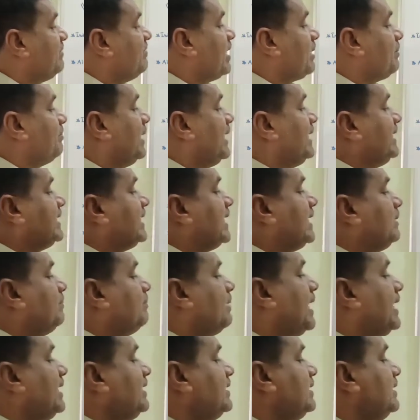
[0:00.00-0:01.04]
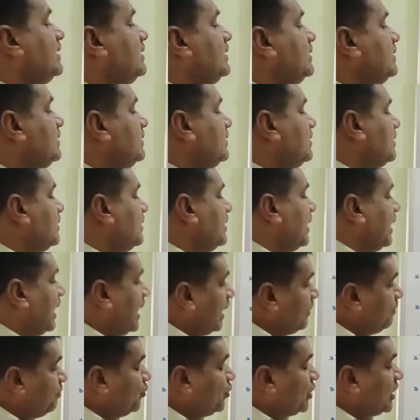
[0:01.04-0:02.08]
were maintained by
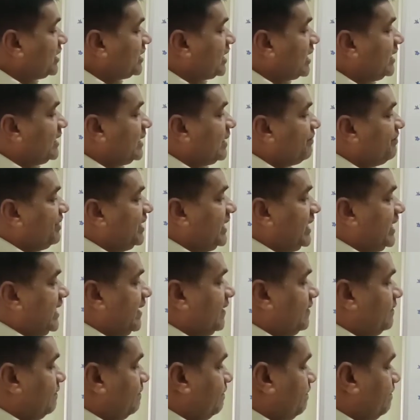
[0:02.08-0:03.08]
Airport Authority of India,